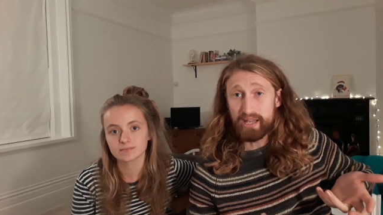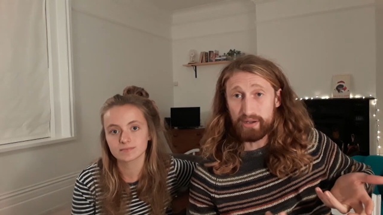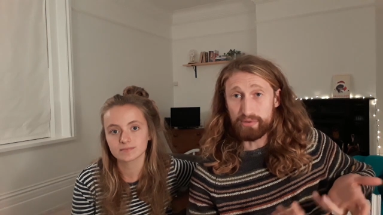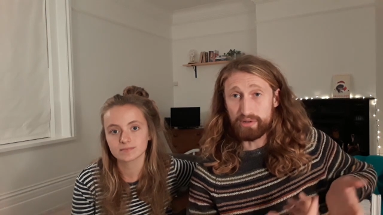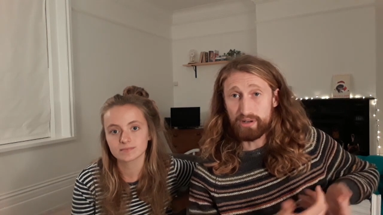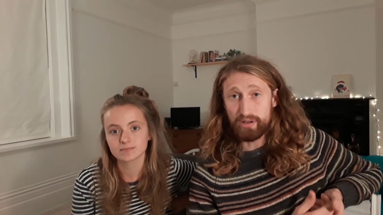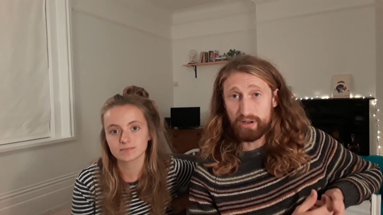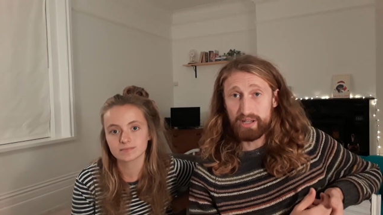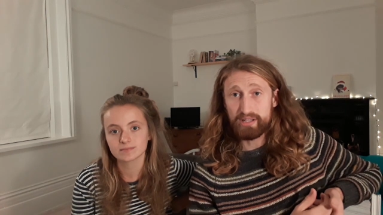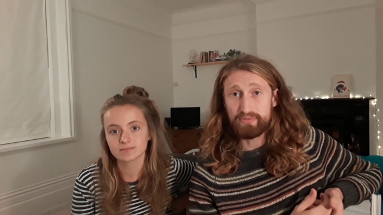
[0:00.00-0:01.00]
Speaker 1: how it would look
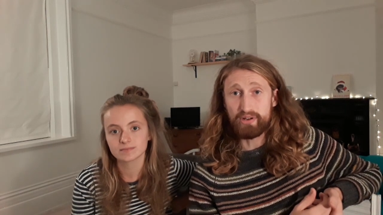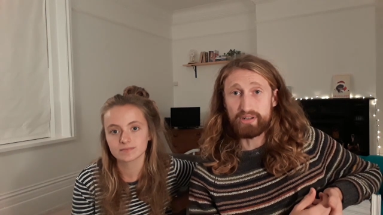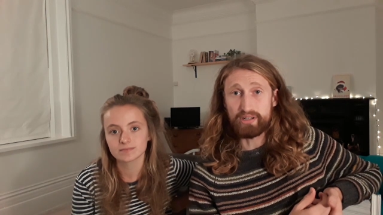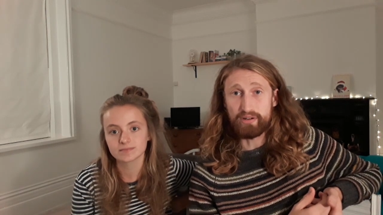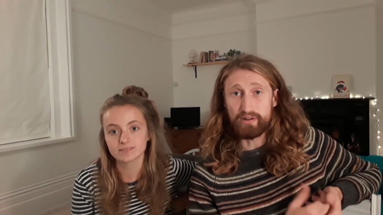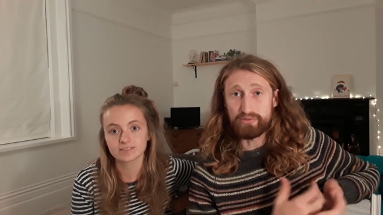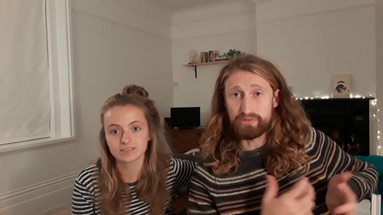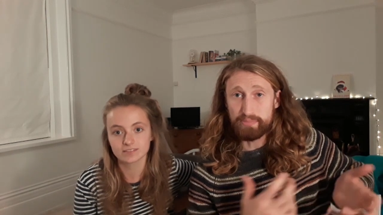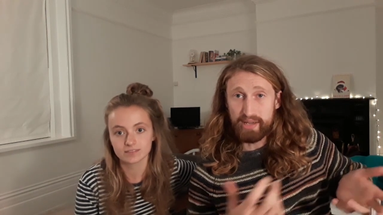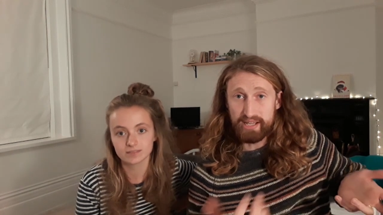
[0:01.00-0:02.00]
like, finding our own
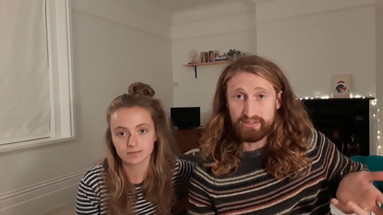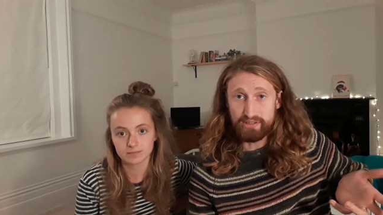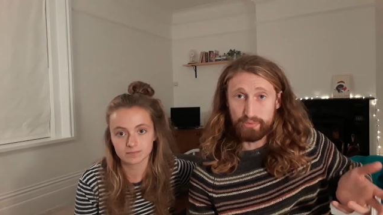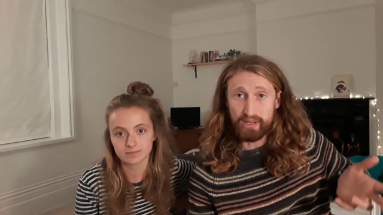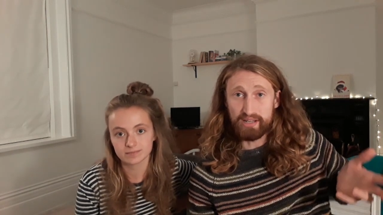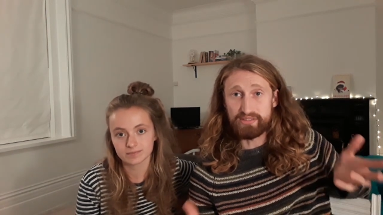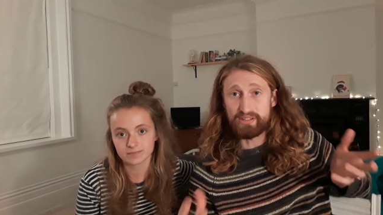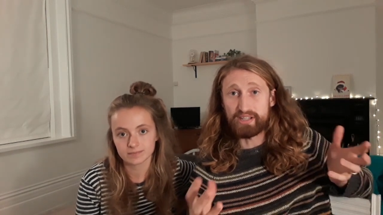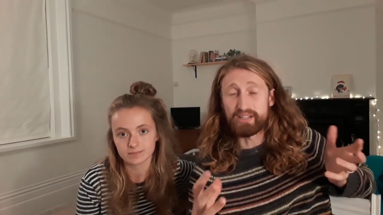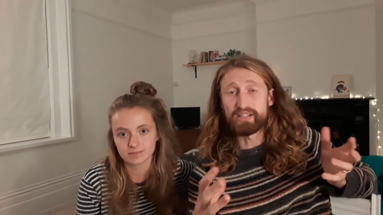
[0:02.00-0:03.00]
space, as well as
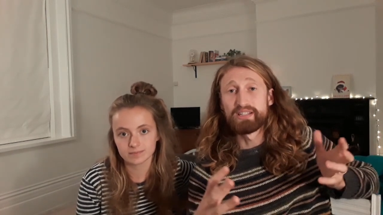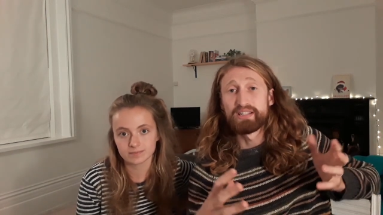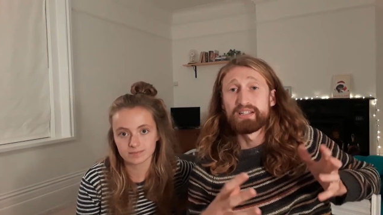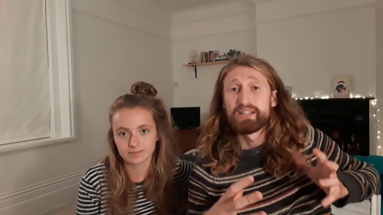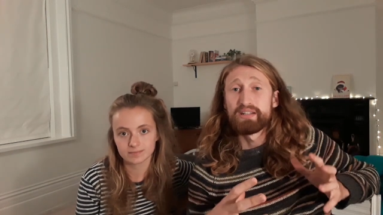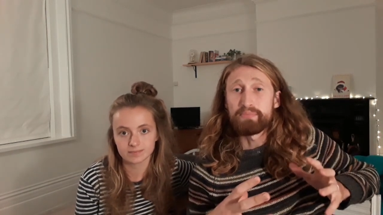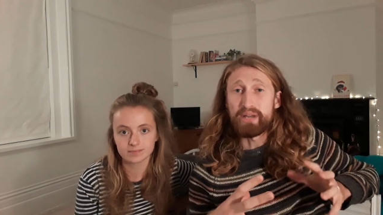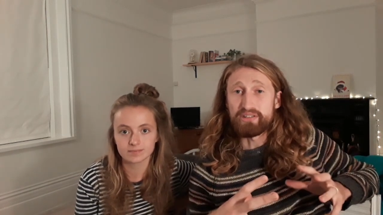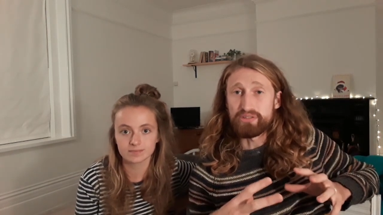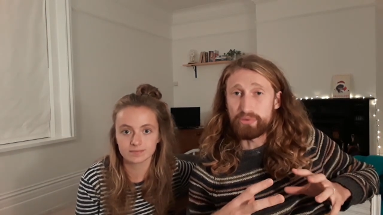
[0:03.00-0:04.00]
uh,
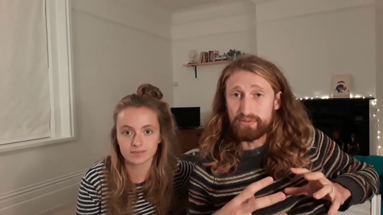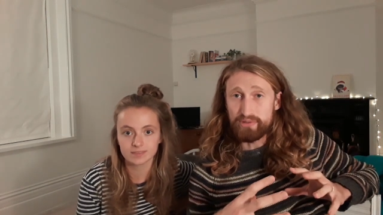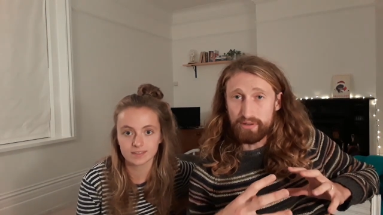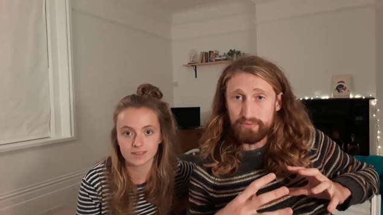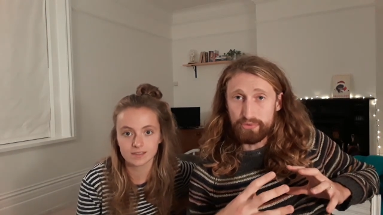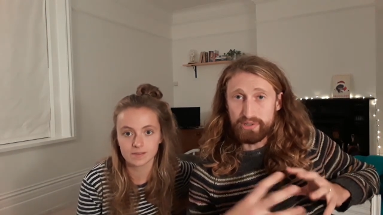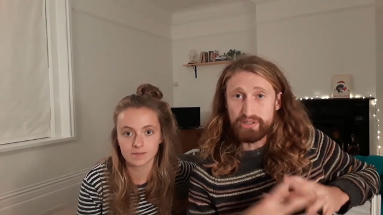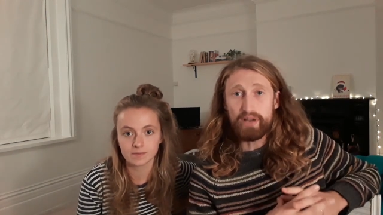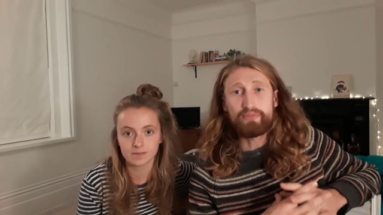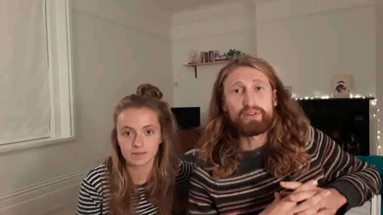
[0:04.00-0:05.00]
making sure we have time for
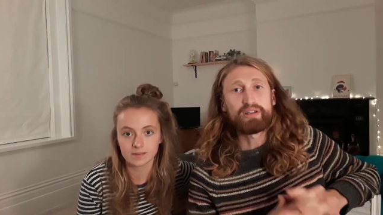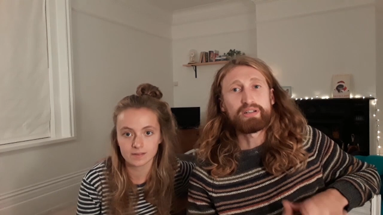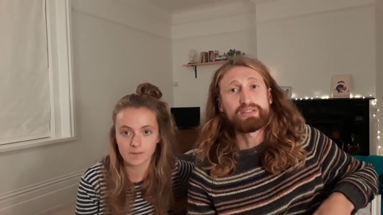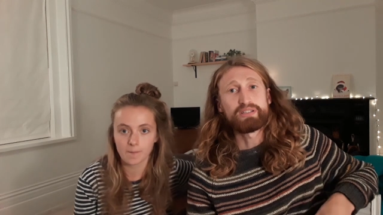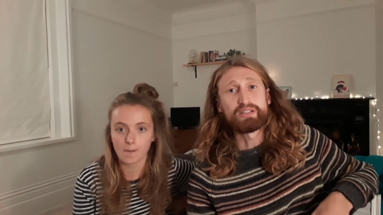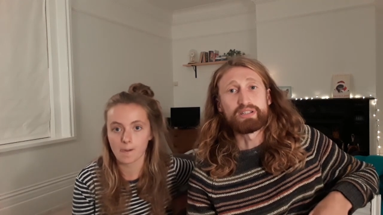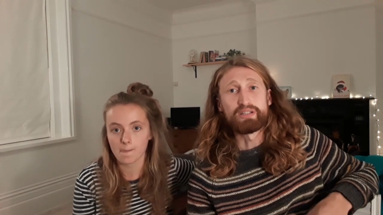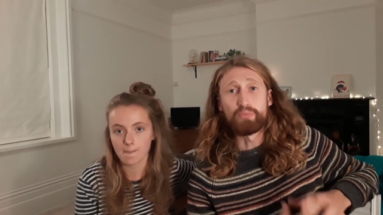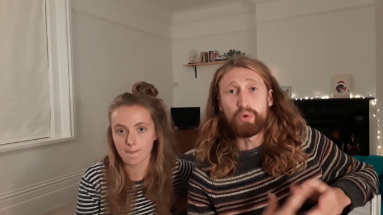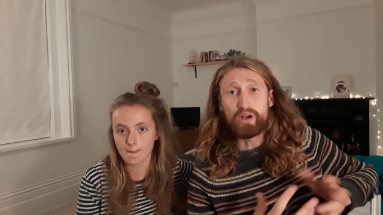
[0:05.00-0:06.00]
each
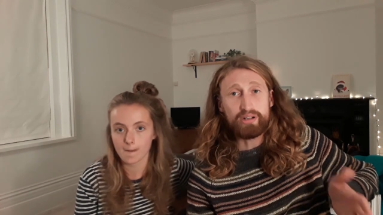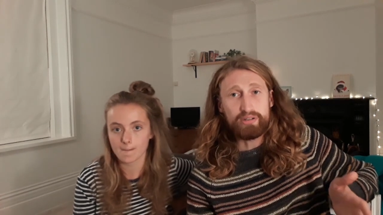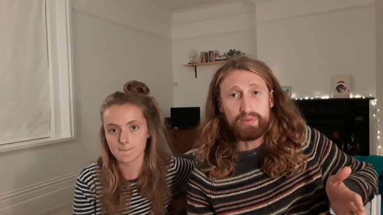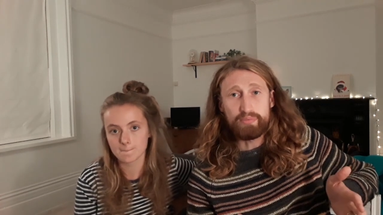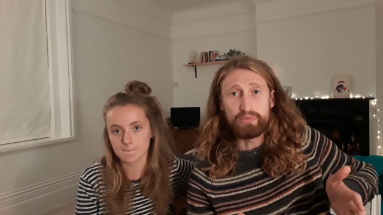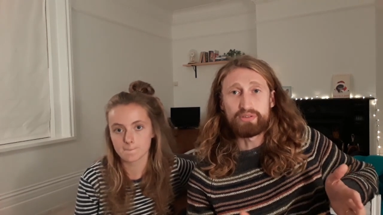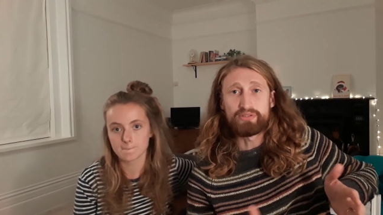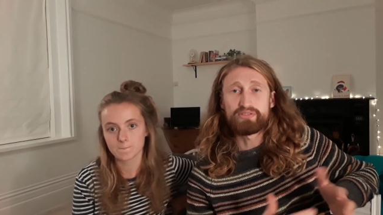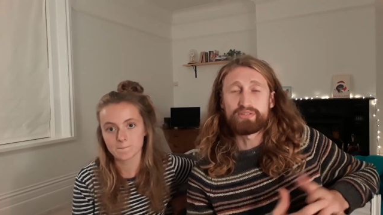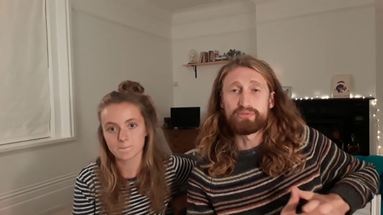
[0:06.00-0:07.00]
other, work
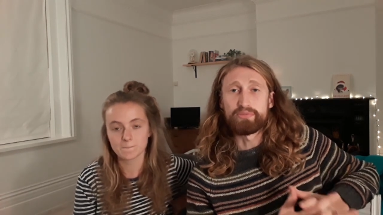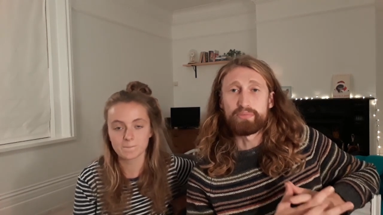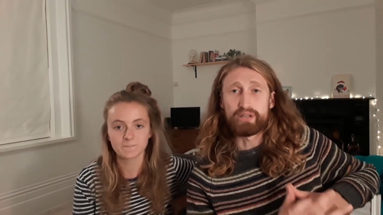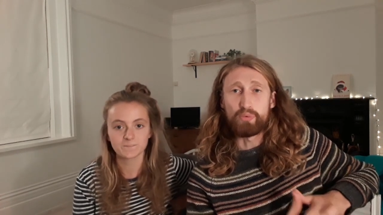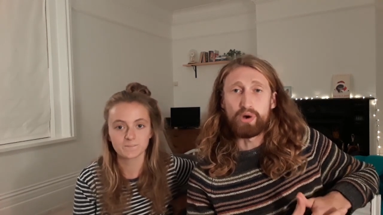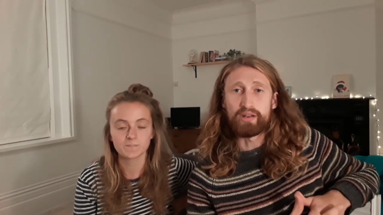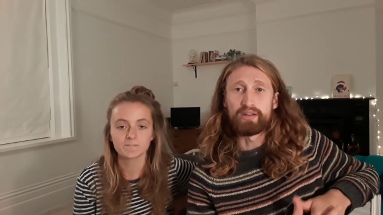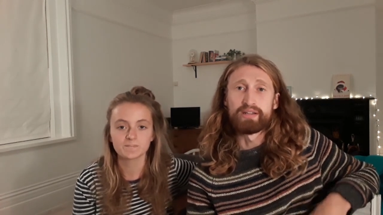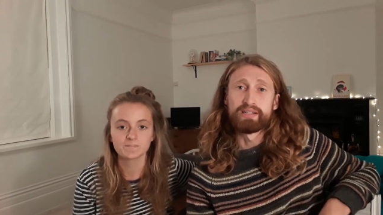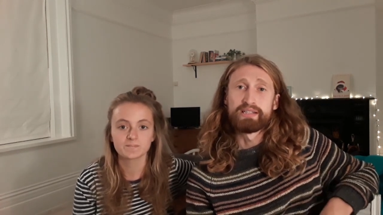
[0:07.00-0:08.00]
commitments. It was a big
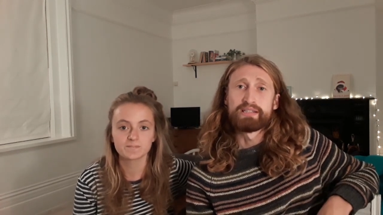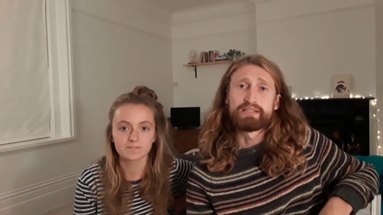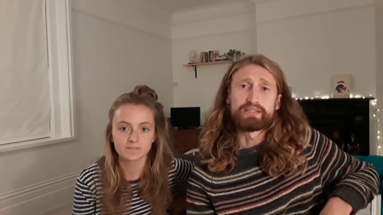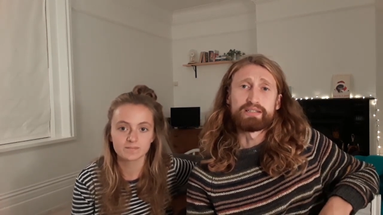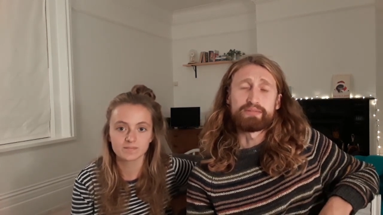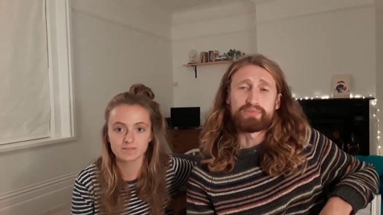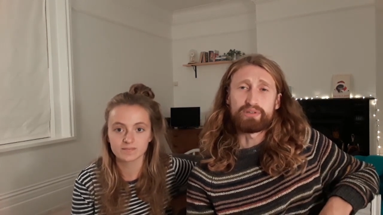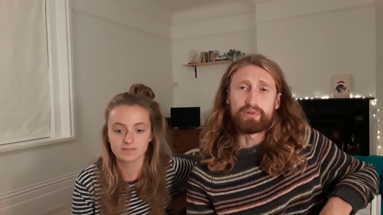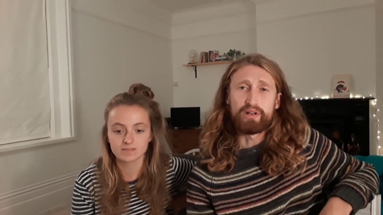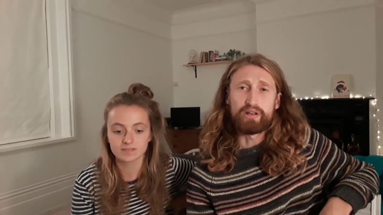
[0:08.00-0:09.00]
one. Um,
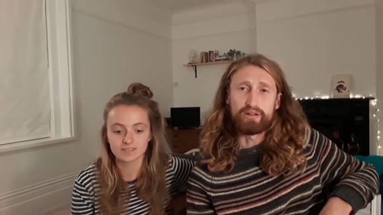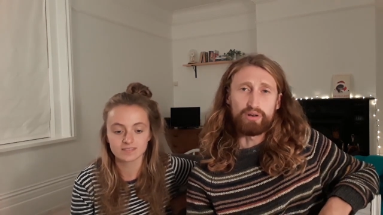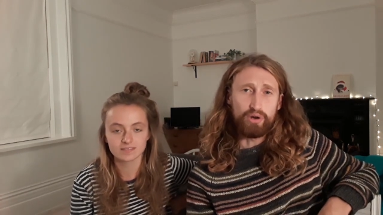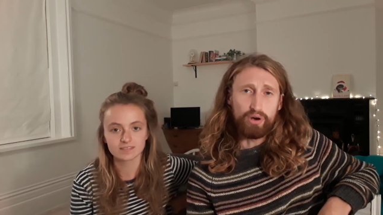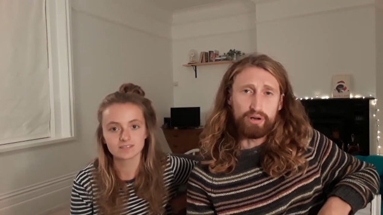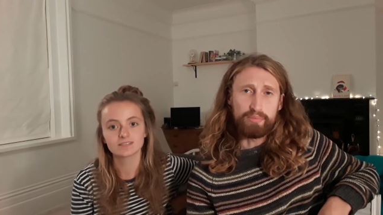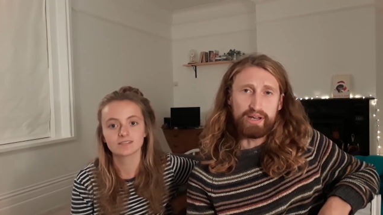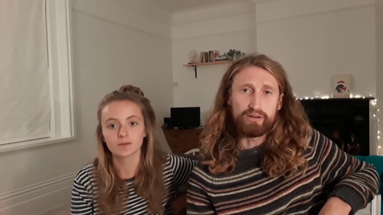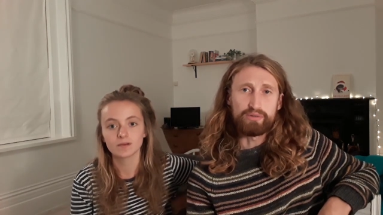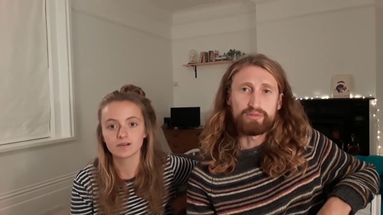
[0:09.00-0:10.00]
so we learned a lot
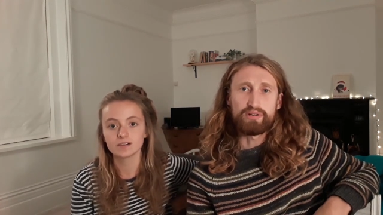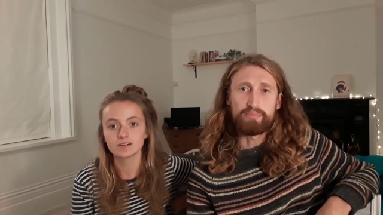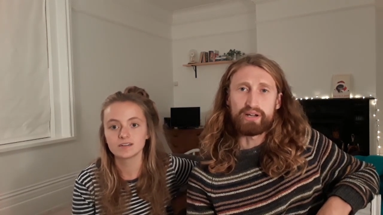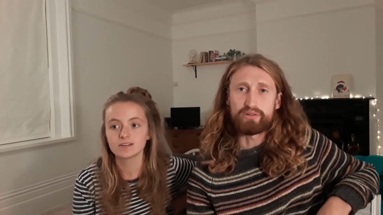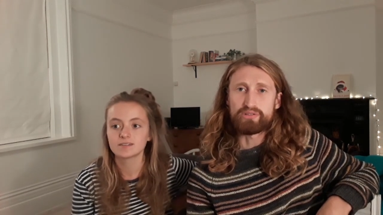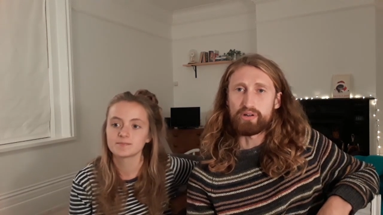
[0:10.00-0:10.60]
about about